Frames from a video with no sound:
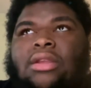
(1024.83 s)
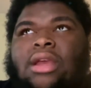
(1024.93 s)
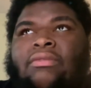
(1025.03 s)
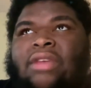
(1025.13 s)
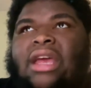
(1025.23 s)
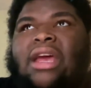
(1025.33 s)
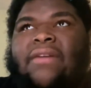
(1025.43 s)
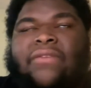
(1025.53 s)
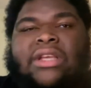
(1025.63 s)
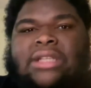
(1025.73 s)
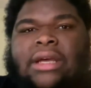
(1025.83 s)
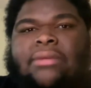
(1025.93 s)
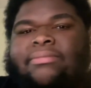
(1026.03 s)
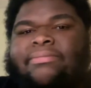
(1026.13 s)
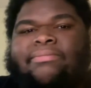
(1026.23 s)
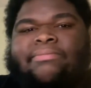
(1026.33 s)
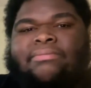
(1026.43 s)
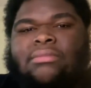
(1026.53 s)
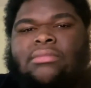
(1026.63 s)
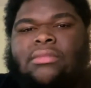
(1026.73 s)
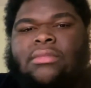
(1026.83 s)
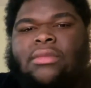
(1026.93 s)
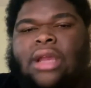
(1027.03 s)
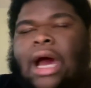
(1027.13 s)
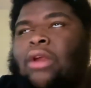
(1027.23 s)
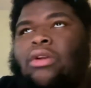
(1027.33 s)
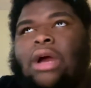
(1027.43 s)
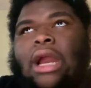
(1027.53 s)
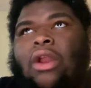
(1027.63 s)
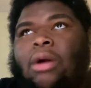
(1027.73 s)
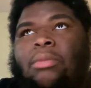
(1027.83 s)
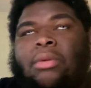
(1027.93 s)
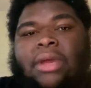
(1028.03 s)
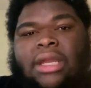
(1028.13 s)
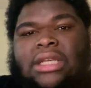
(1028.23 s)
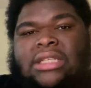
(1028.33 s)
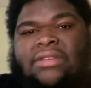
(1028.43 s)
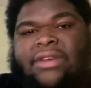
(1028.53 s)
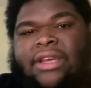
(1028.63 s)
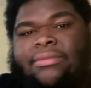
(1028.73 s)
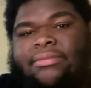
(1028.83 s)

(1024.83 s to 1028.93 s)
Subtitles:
if they F this up, I don't know how long I'm gonna be a DC fan.